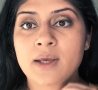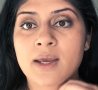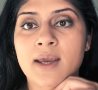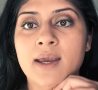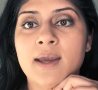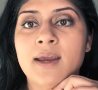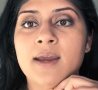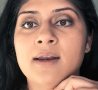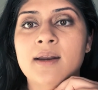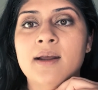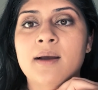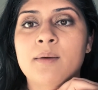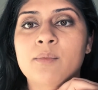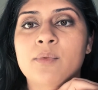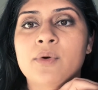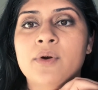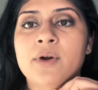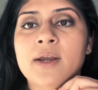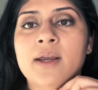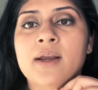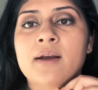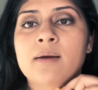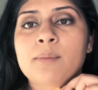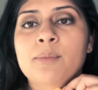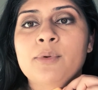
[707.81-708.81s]
I'm
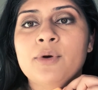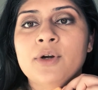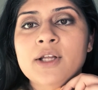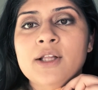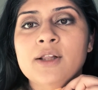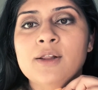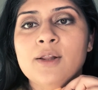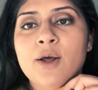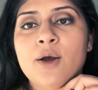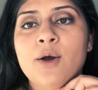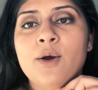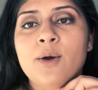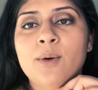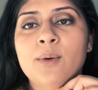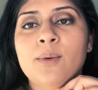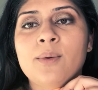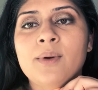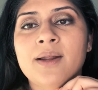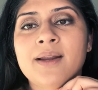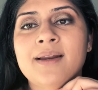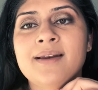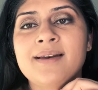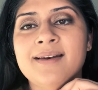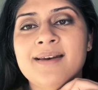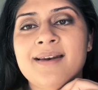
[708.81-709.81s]
wearing a pretty low
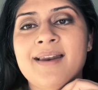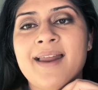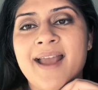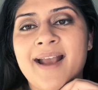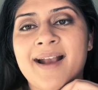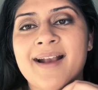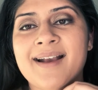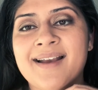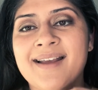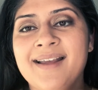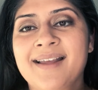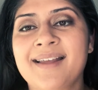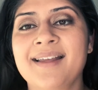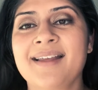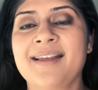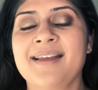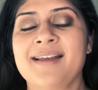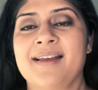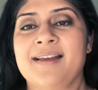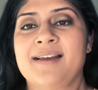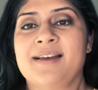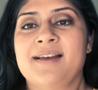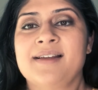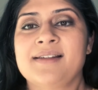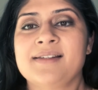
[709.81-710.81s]
neck
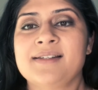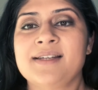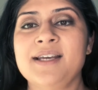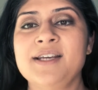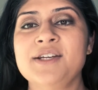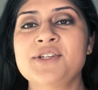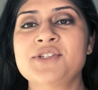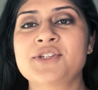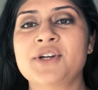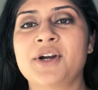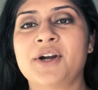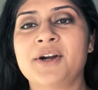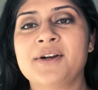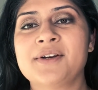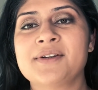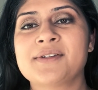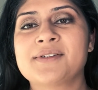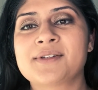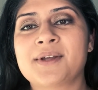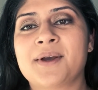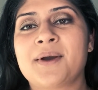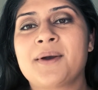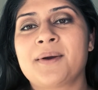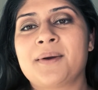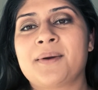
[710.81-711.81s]
t-shirt,
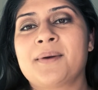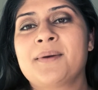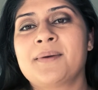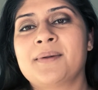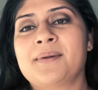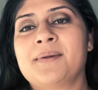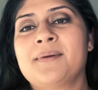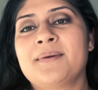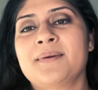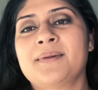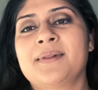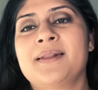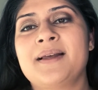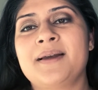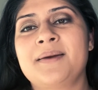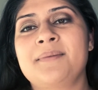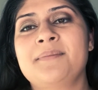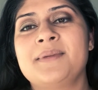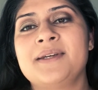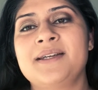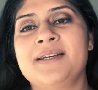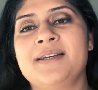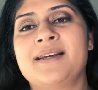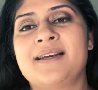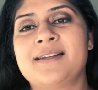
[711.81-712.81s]
so let
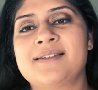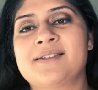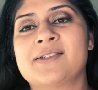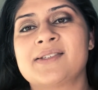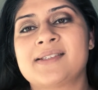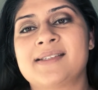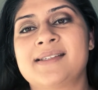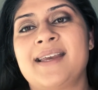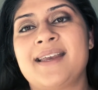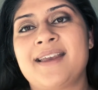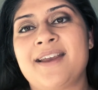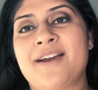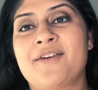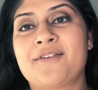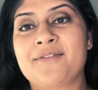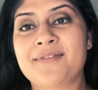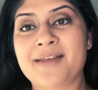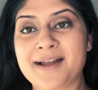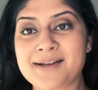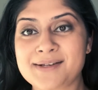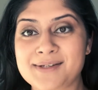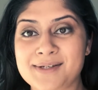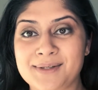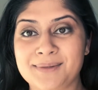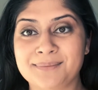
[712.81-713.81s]
me just take care of
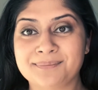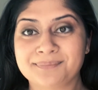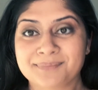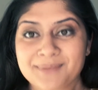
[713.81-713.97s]
that too.